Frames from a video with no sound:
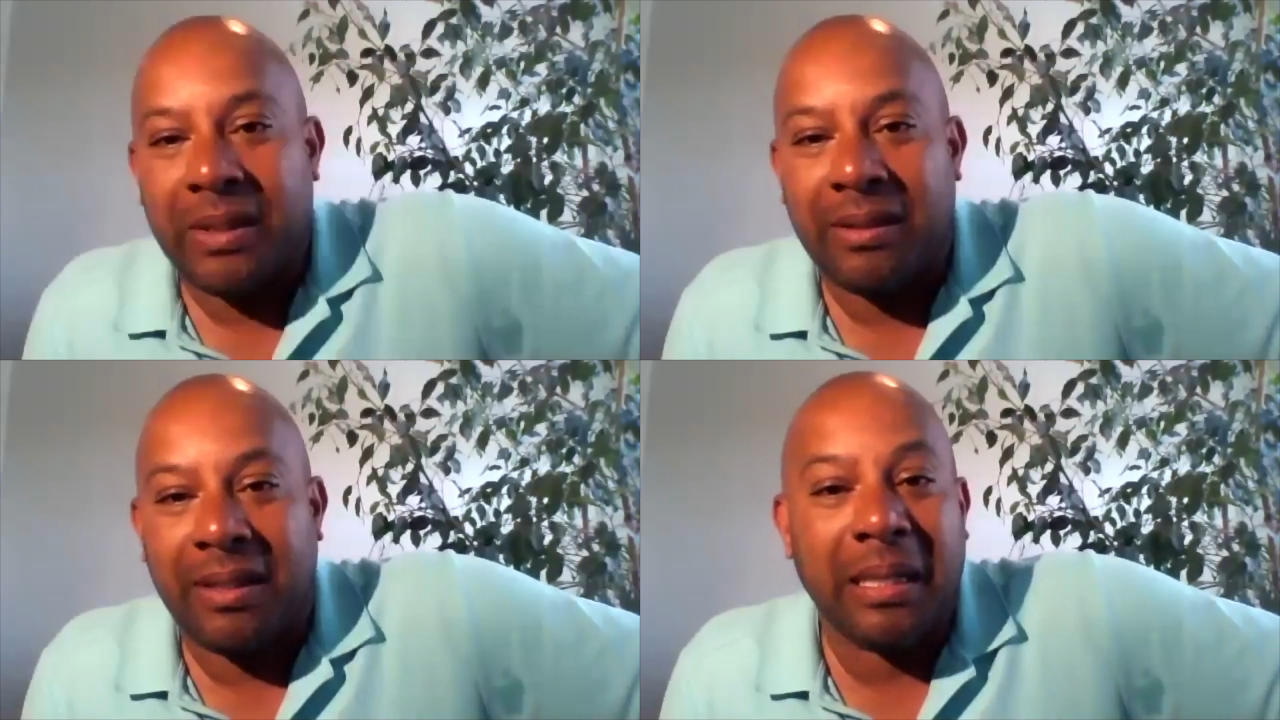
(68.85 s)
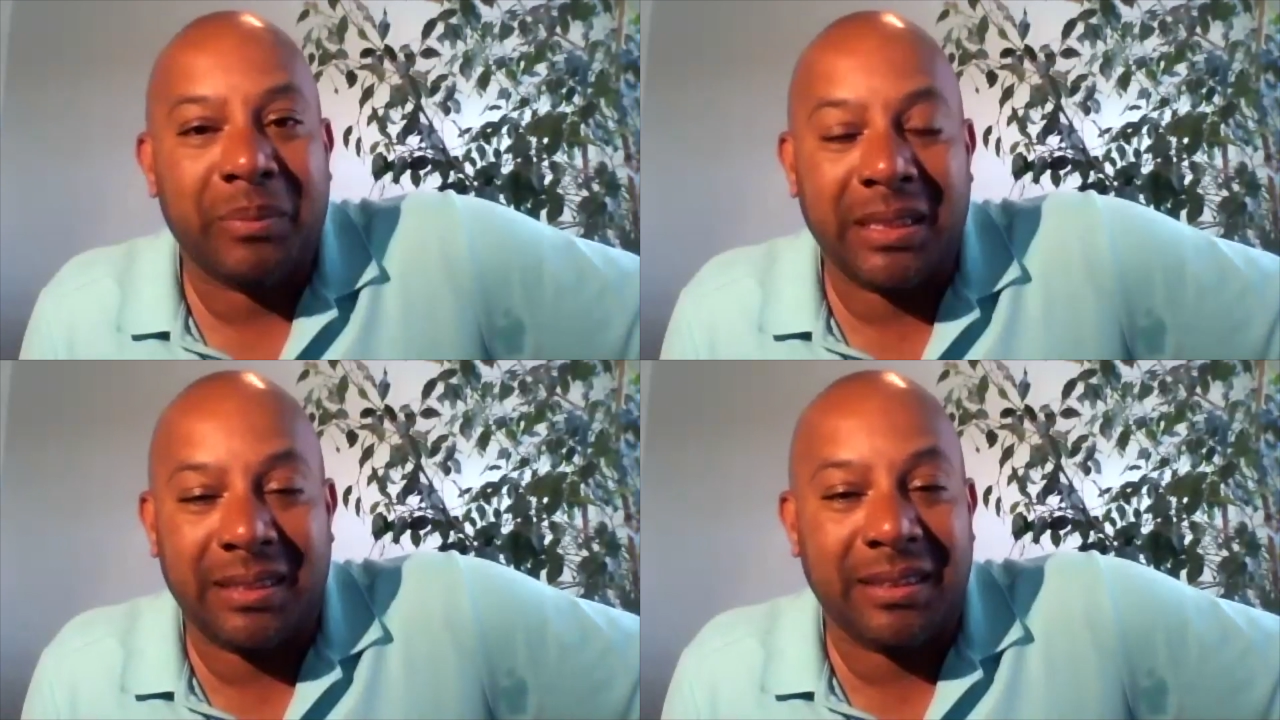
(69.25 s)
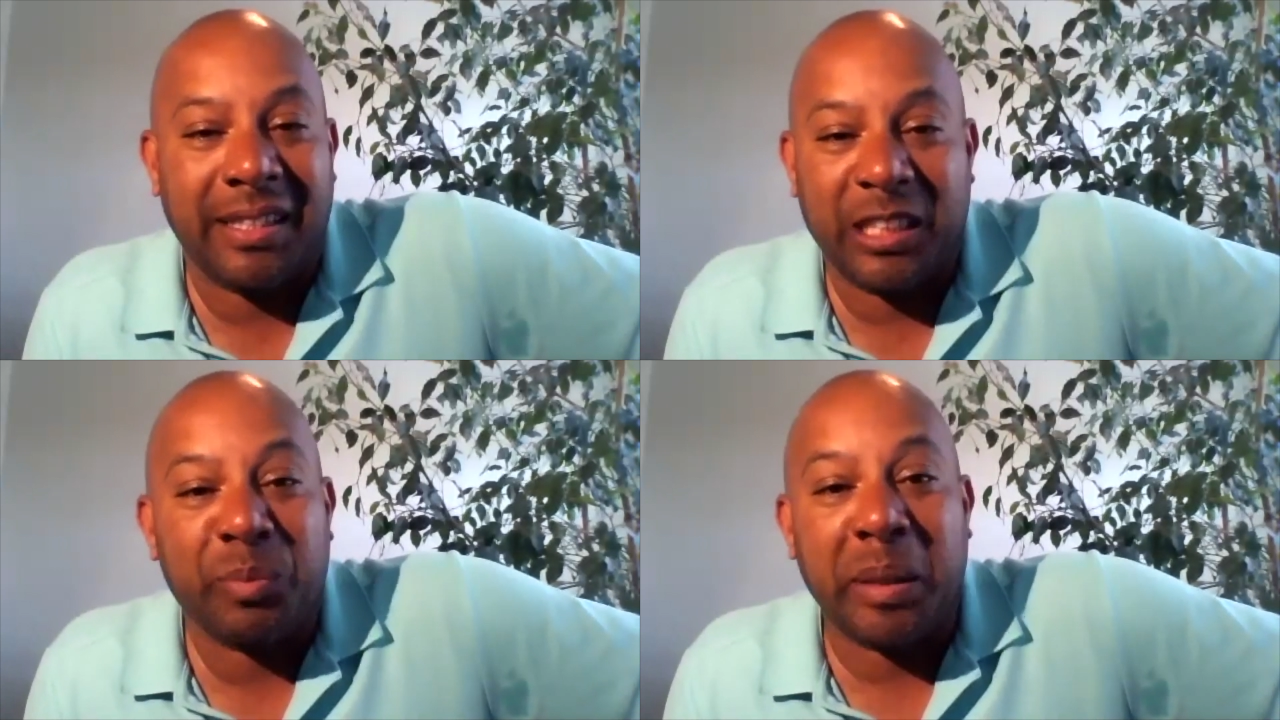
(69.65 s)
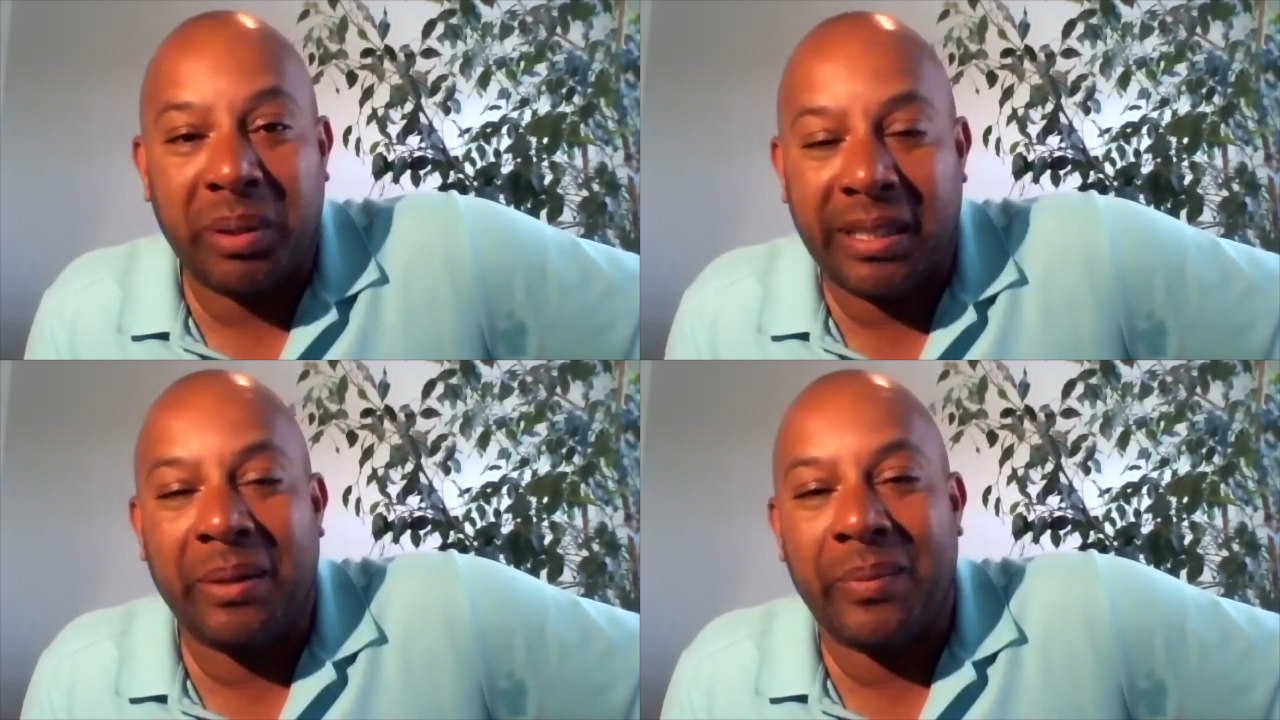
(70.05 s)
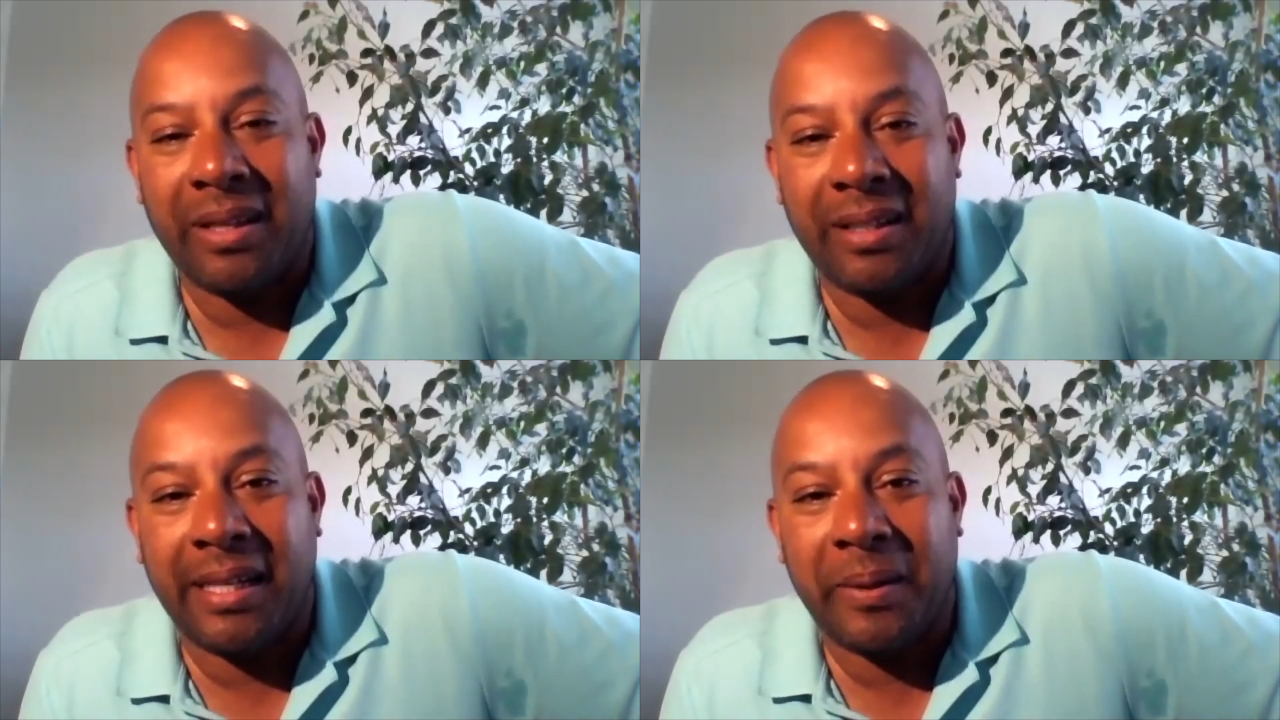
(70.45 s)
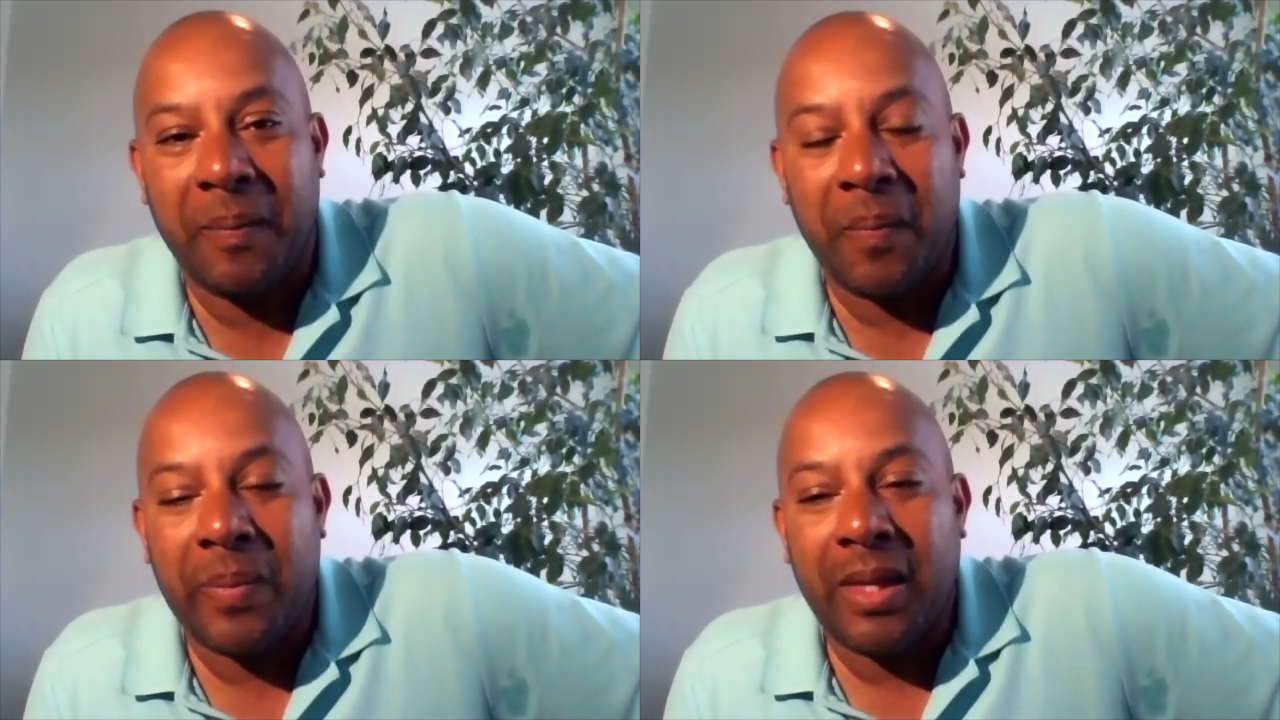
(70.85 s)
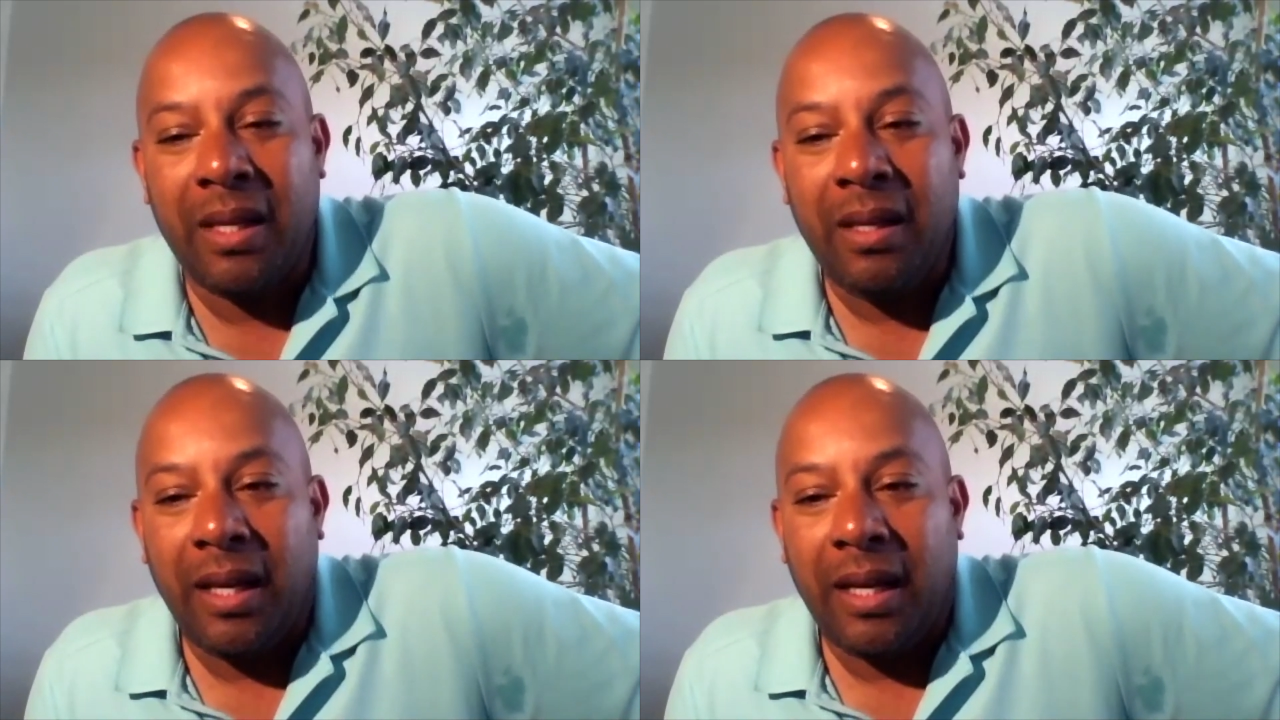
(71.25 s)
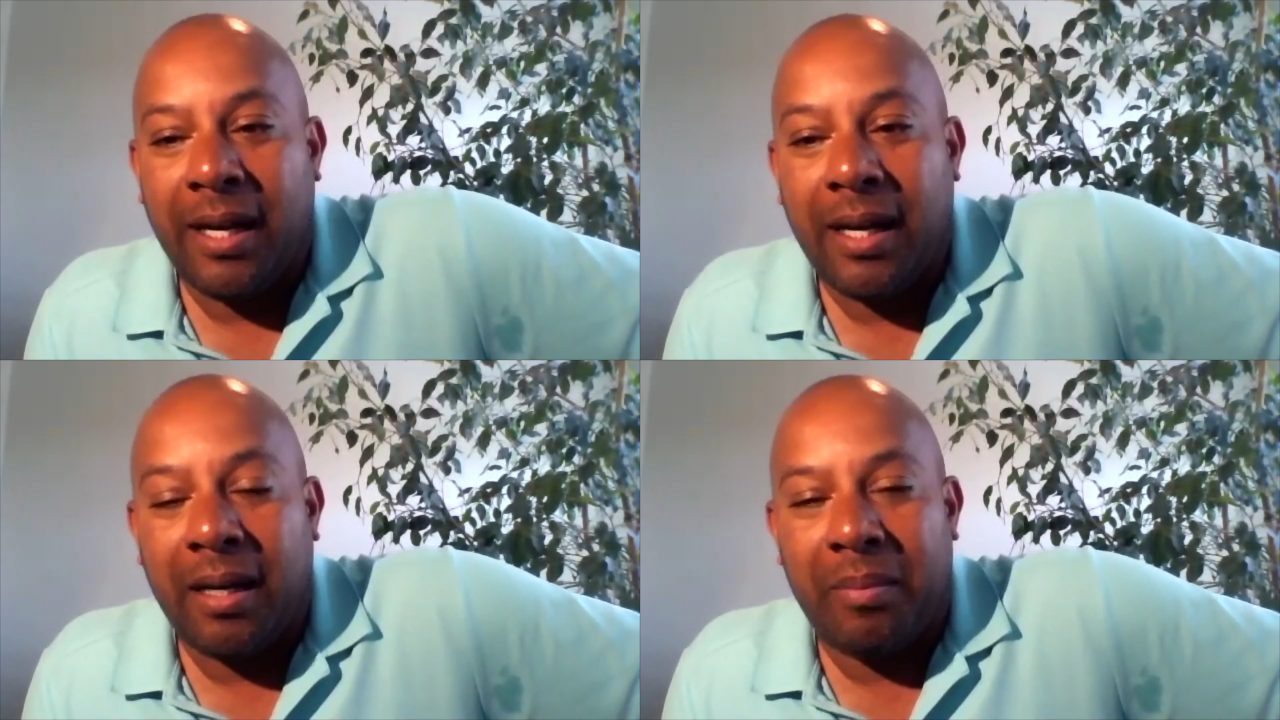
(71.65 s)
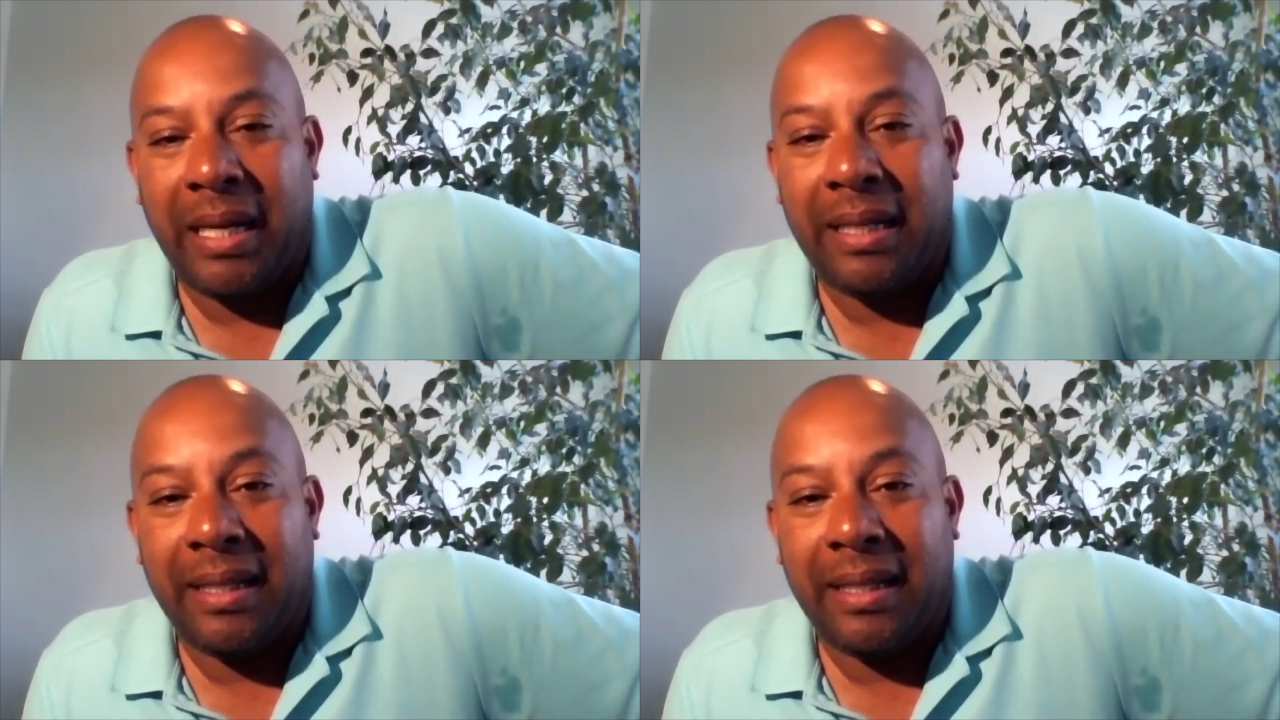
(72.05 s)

Um, this is nothing to be playing with now. Um, and